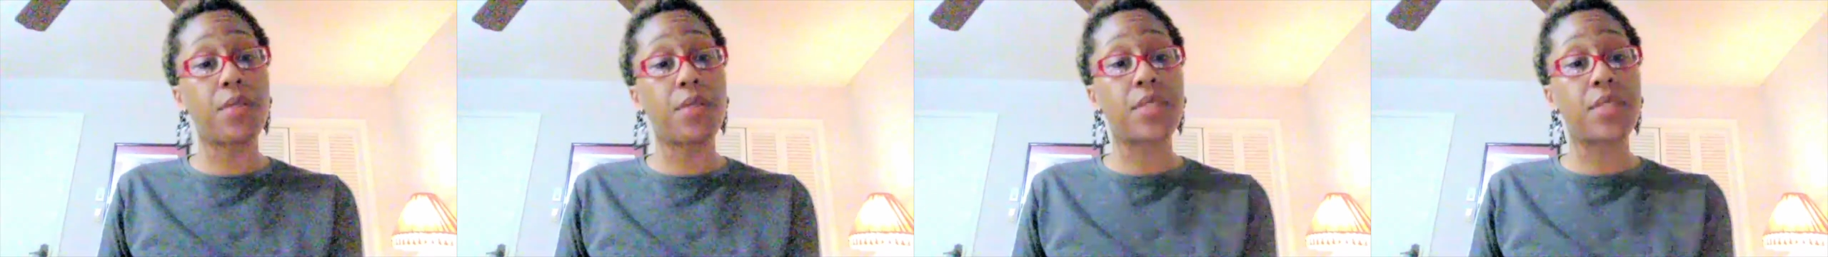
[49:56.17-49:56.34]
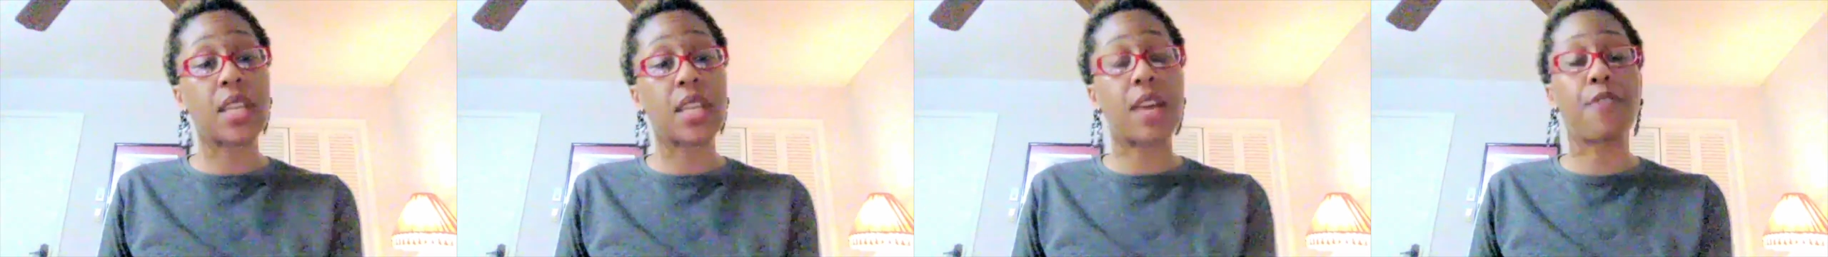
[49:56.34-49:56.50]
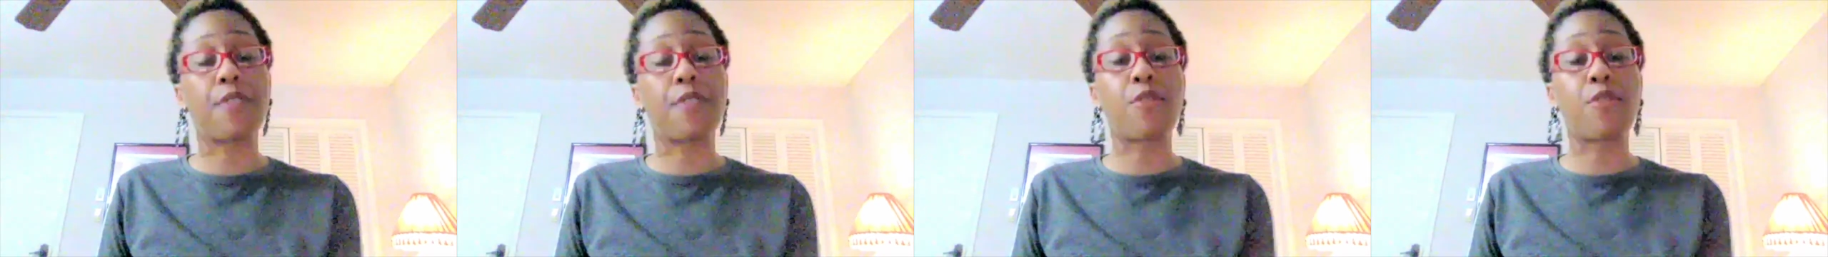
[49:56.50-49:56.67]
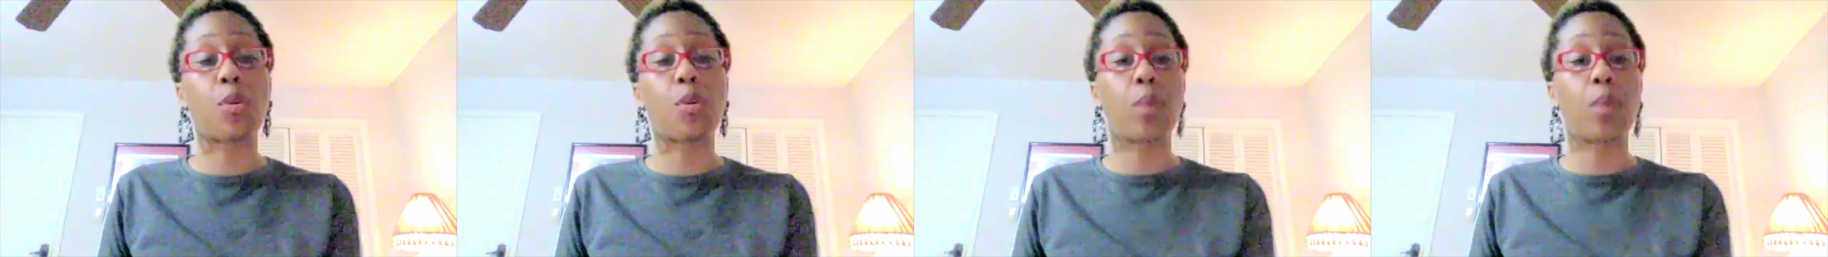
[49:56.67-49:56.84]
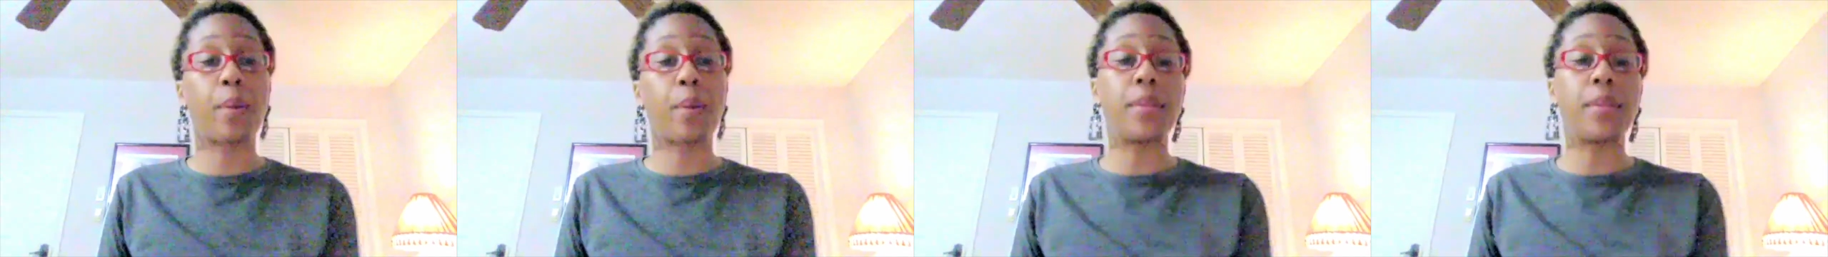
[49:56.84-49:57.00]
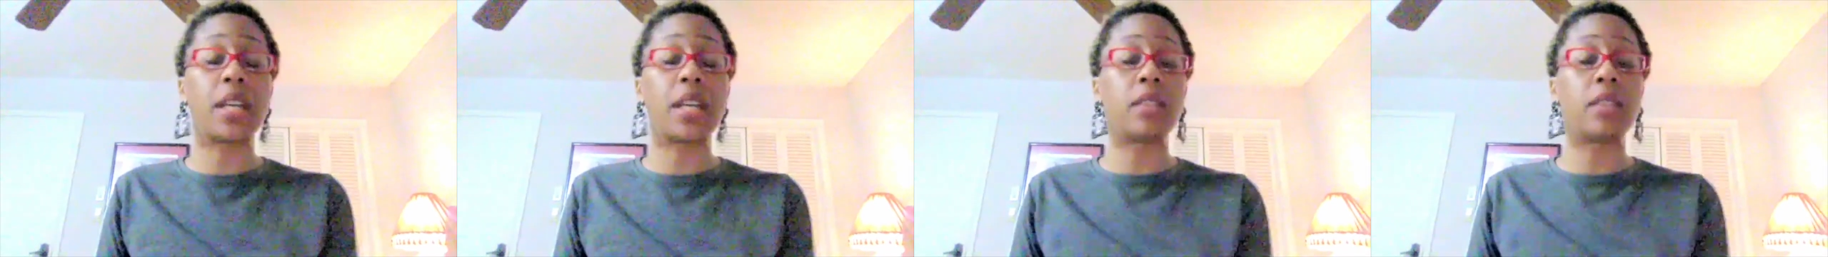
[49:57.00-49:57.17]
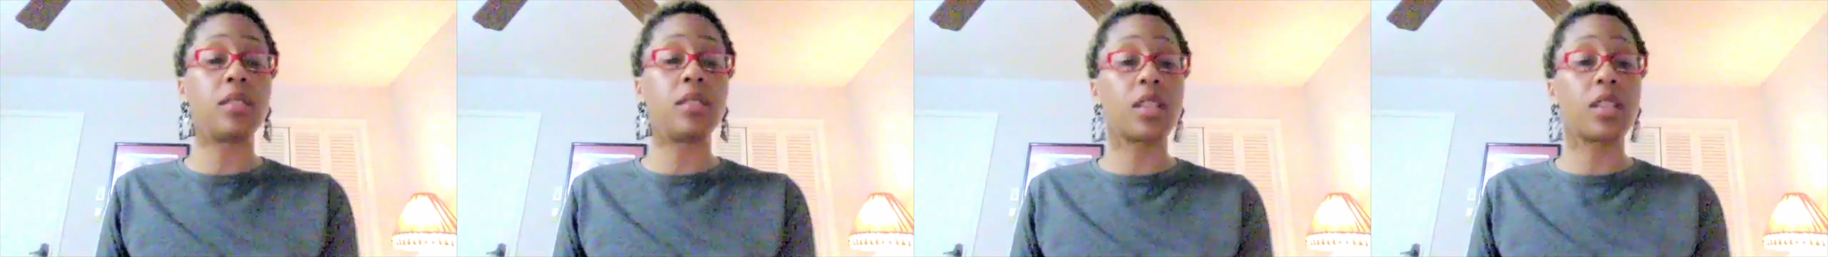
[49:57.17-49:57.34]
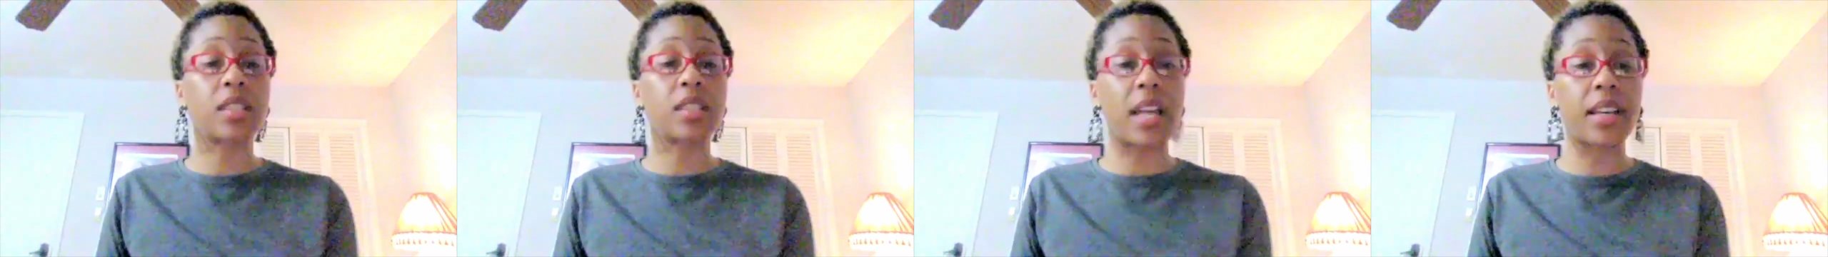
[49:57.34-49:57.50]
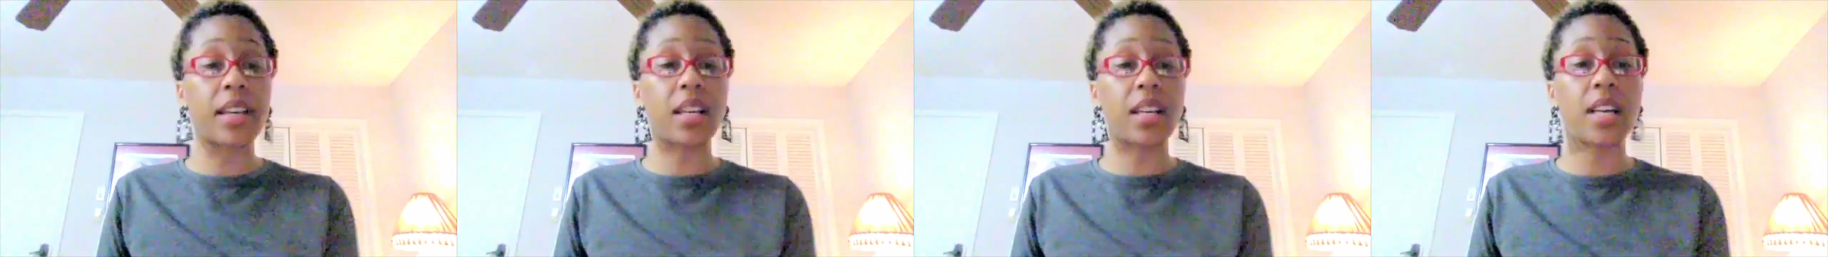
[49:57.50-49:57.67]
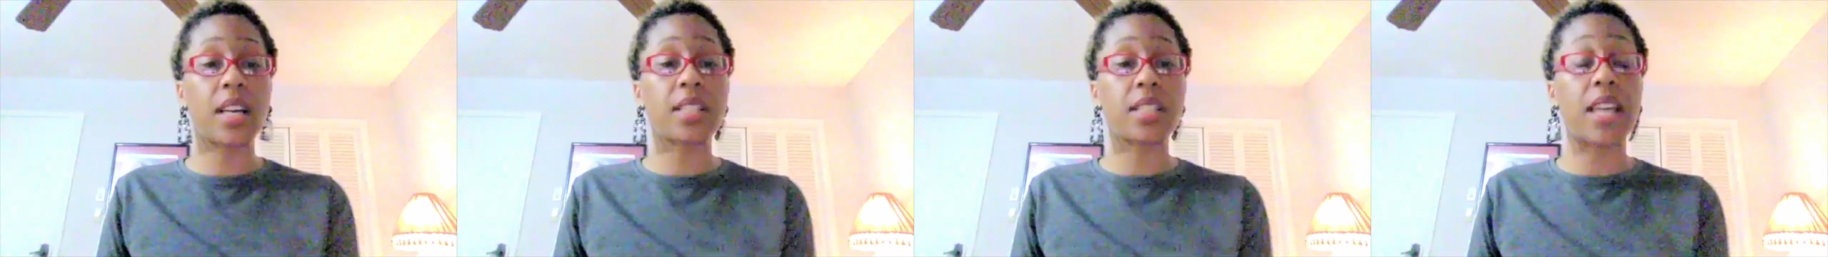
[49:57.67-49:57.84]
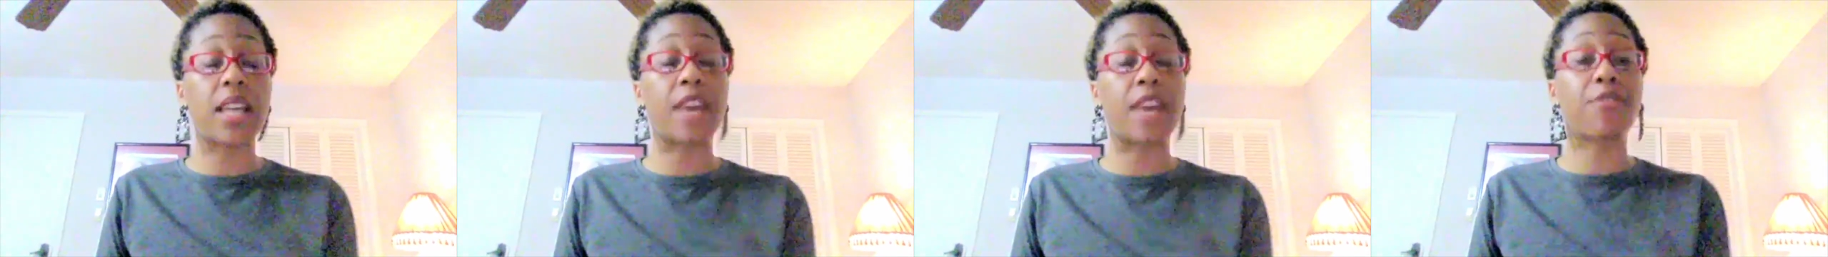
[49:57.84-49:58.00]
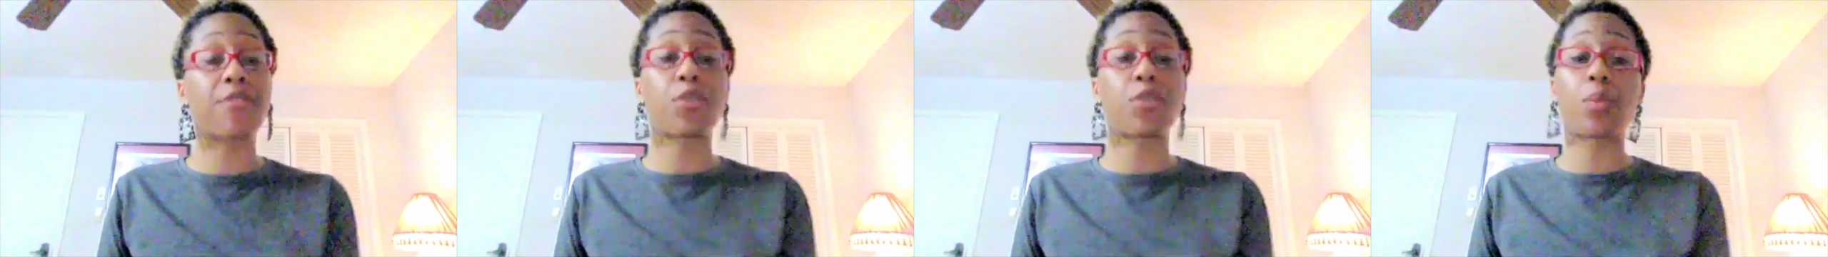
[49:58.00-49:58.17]
and for women that look like us and for
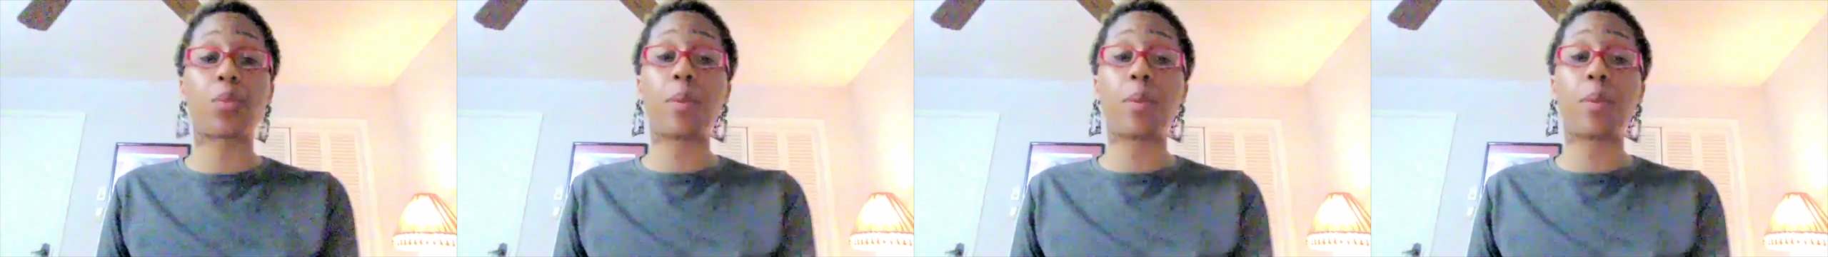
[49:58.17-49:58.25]
women